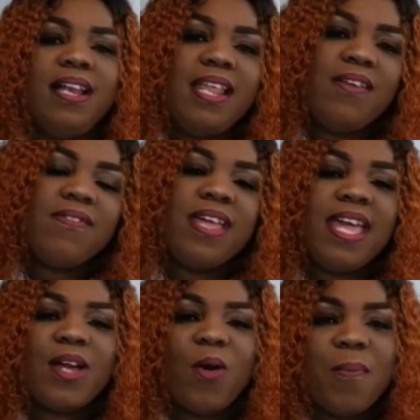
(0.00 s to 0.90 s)
leave
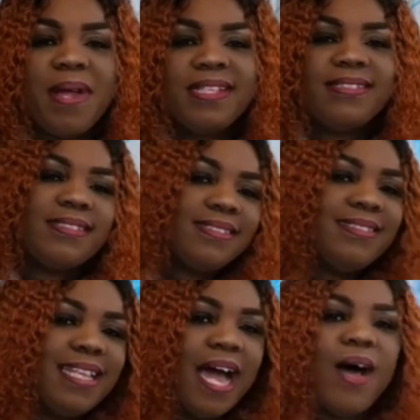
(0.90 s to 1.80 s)
a comment
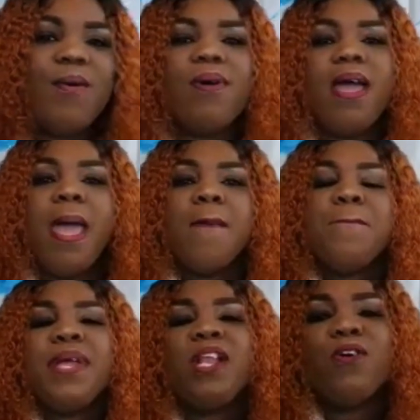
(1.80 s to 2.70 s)
down
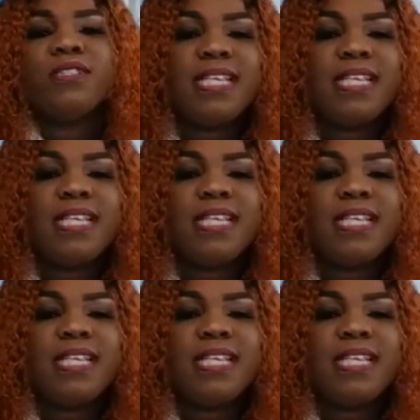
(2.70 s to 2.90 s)
below.